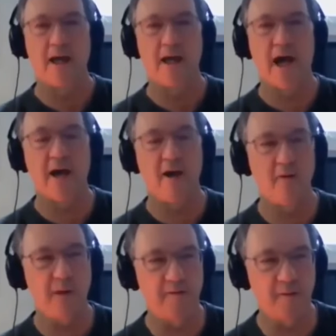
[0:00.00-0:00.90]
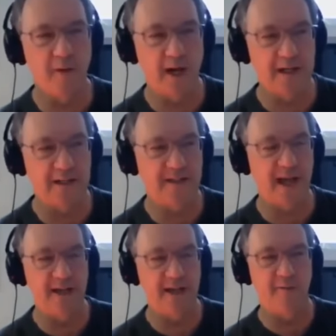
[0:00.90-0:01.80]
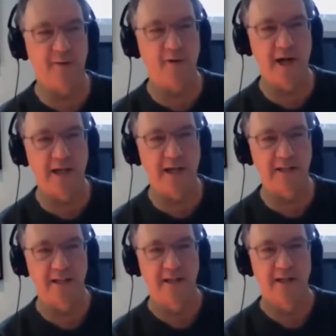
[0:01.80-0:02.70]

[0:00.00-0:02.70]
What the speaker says: And I hope everybody is getting the point